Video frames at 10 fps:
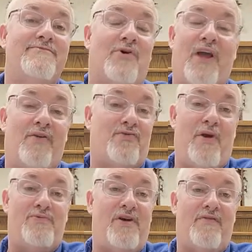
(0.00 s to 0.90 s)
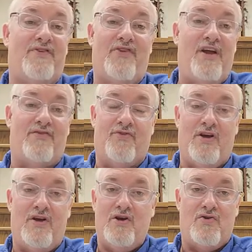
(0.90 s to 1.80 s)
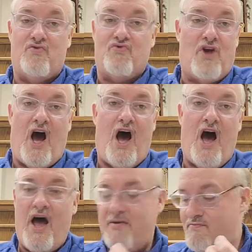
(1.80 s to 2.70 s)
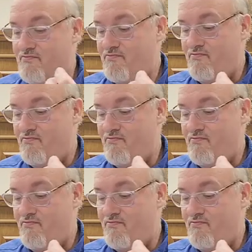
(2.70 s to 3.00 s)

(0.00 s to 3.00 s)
Okay, the Scripture never says God,